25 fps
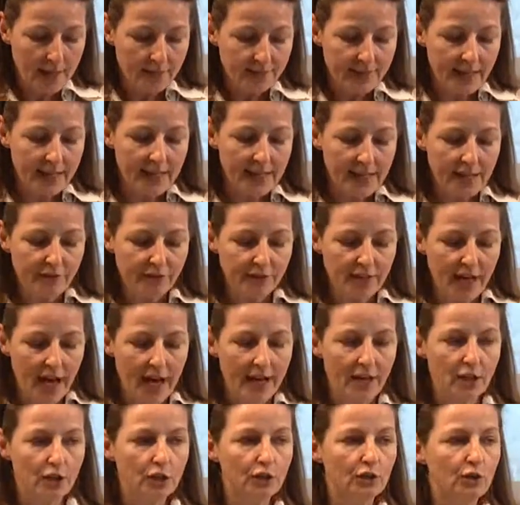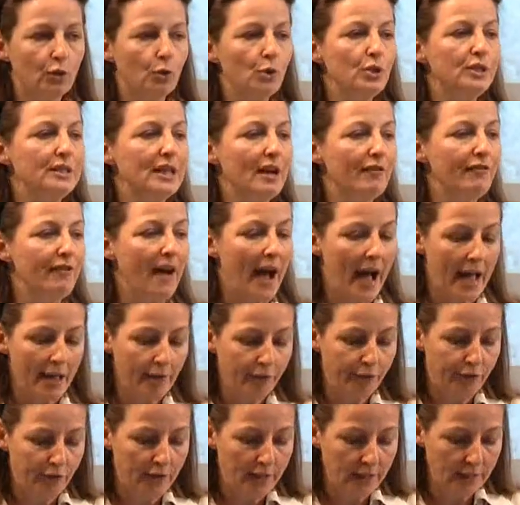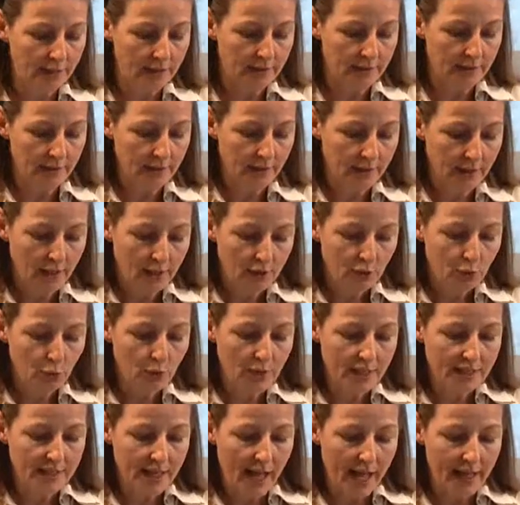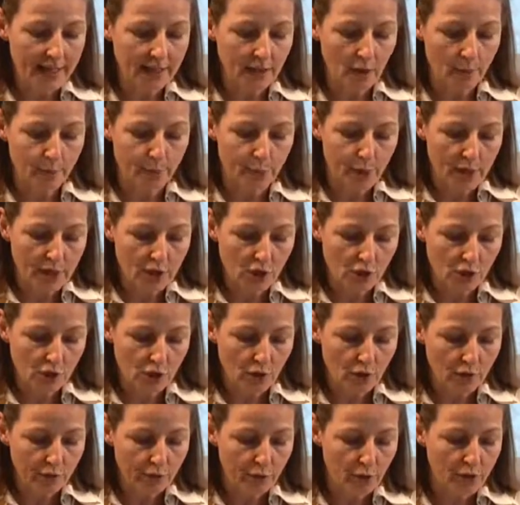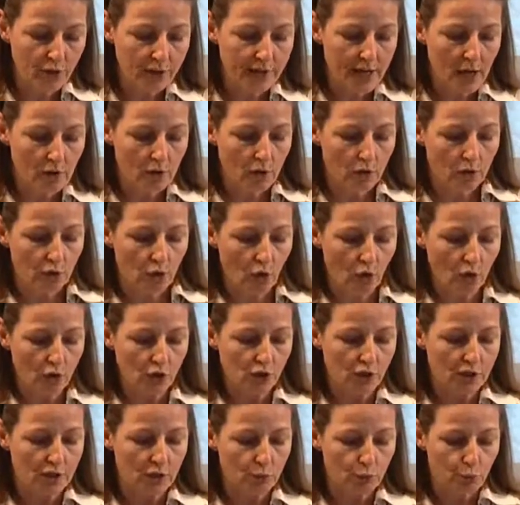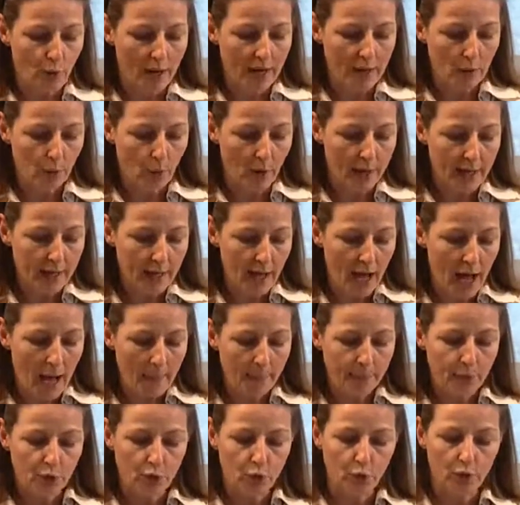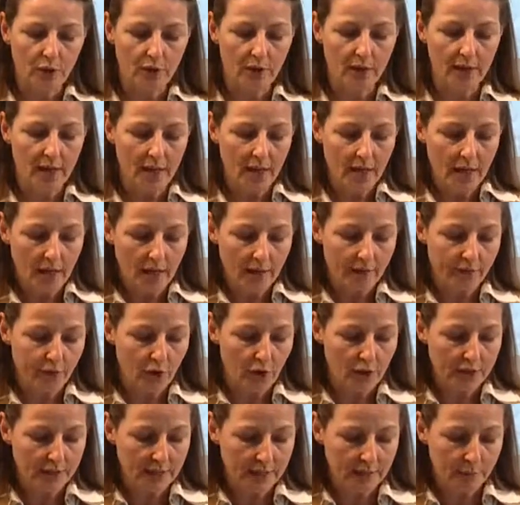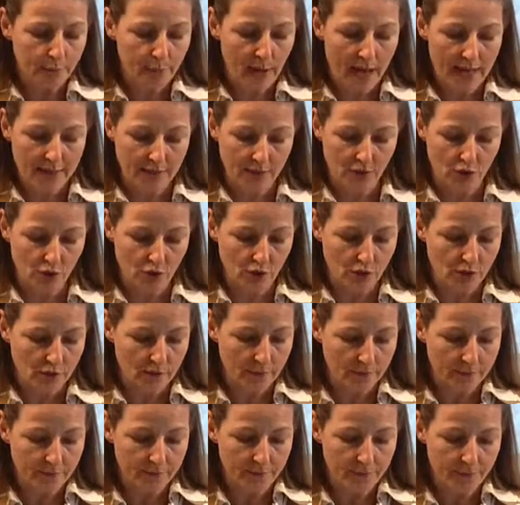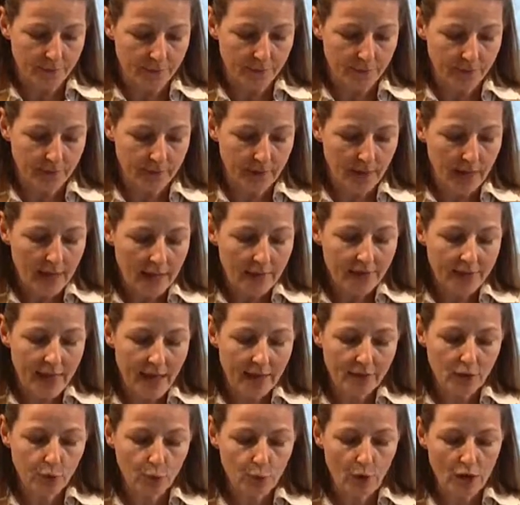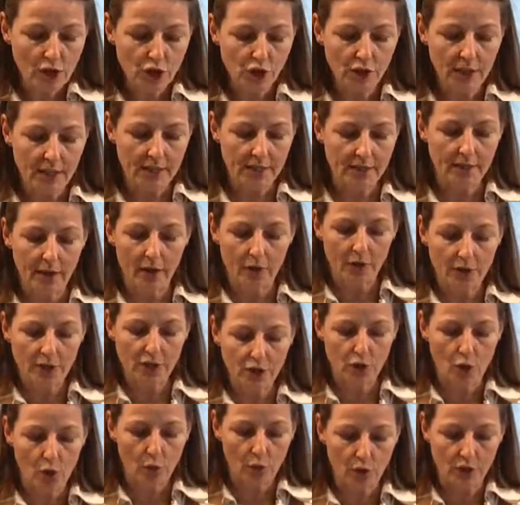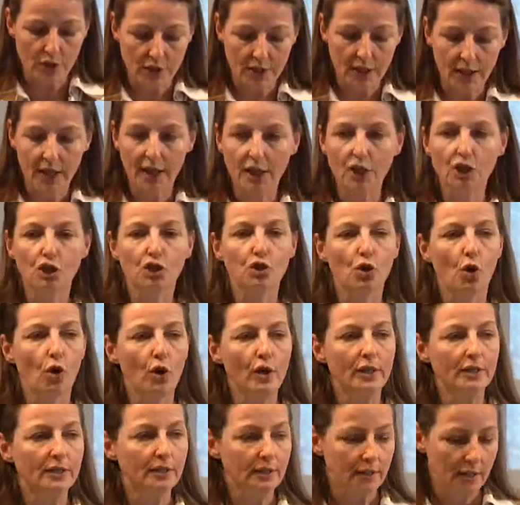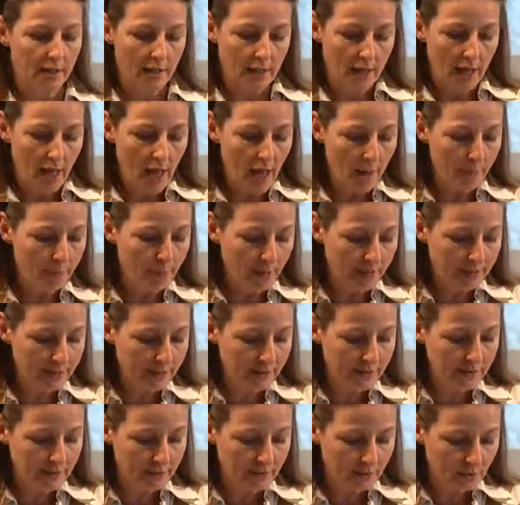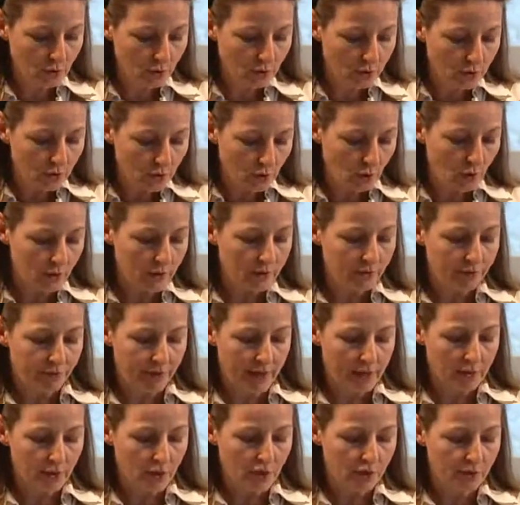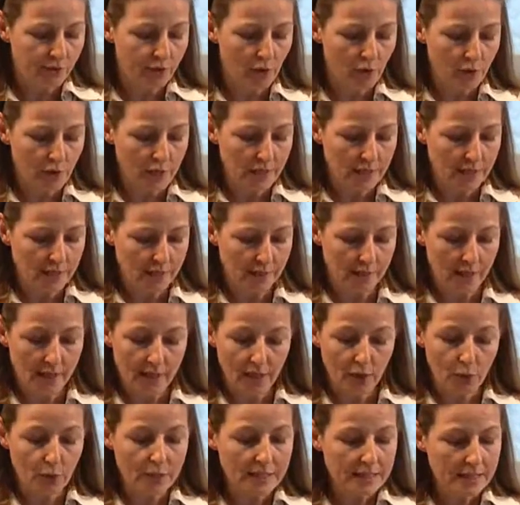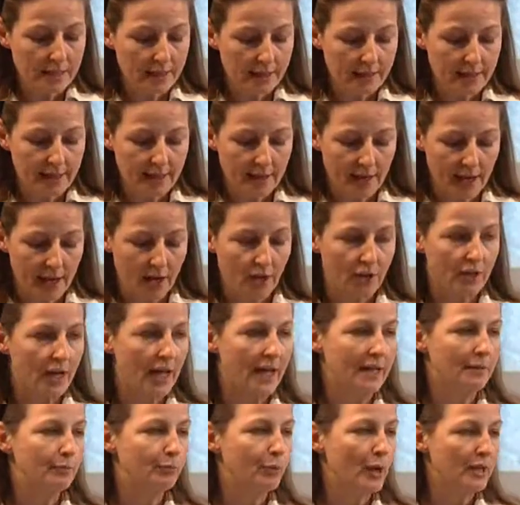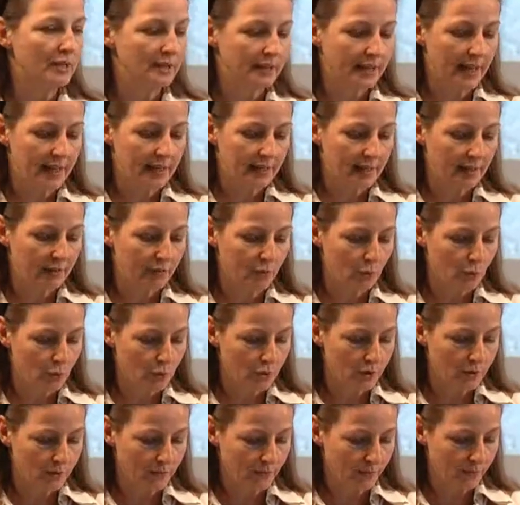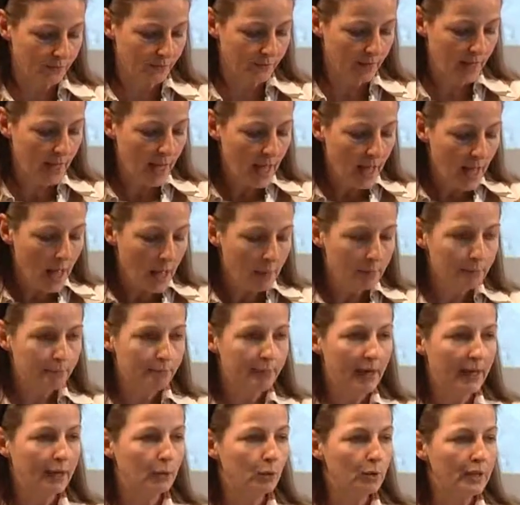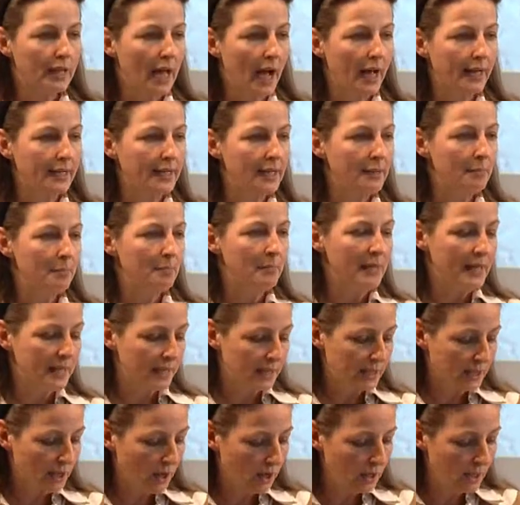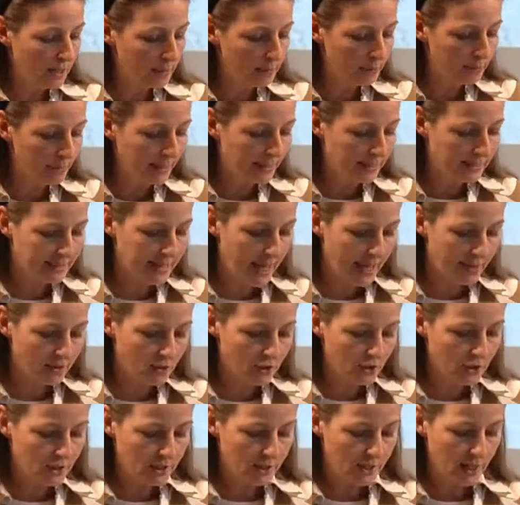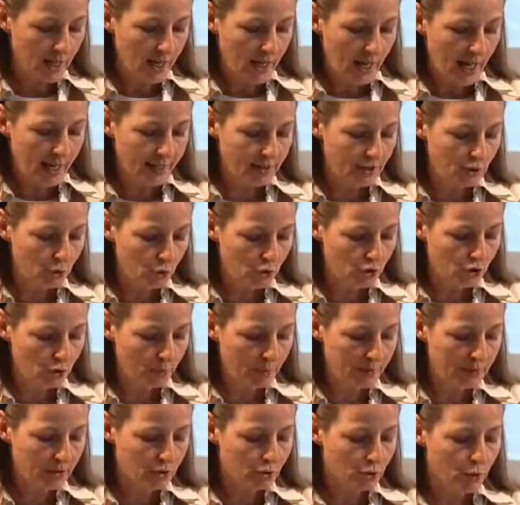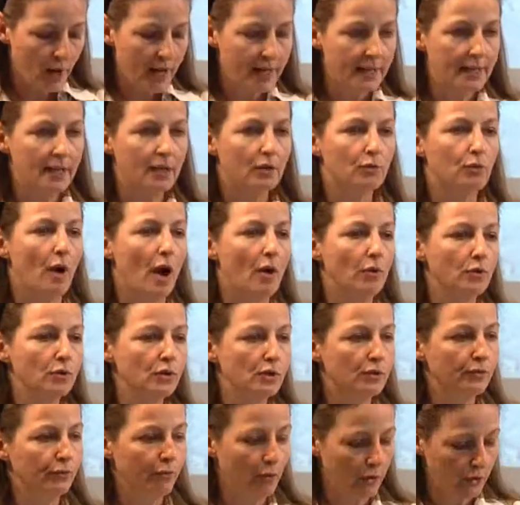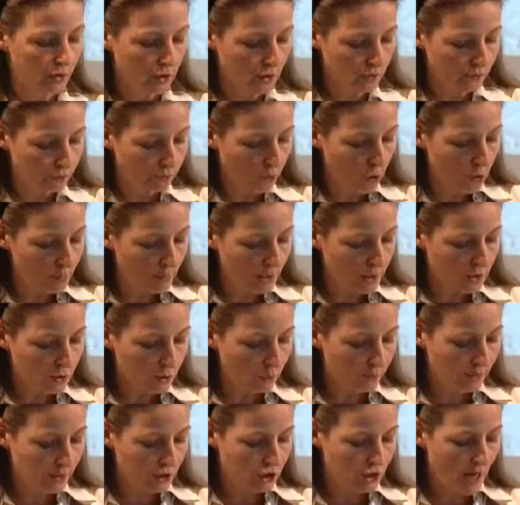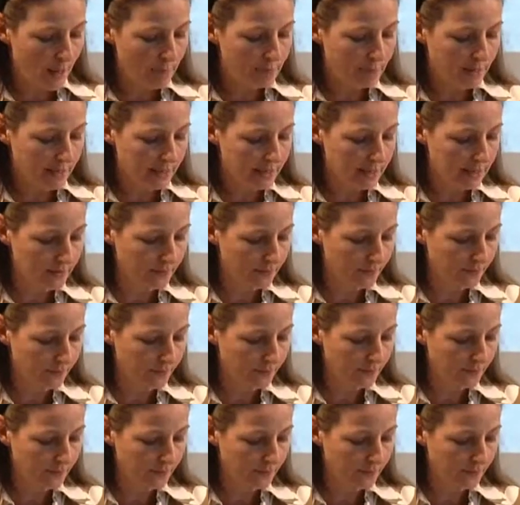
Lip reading: They even hired Gustav Eiffel to design a bridge for the narrow gorges railway up to the verdant pastures. There the Russian aristocracy enjoyed abundant coniferous forests, crystal clear air, and breathtaking views. Bakuriani meets Olympic standards and used to be the training grounds for the former Soviet champions.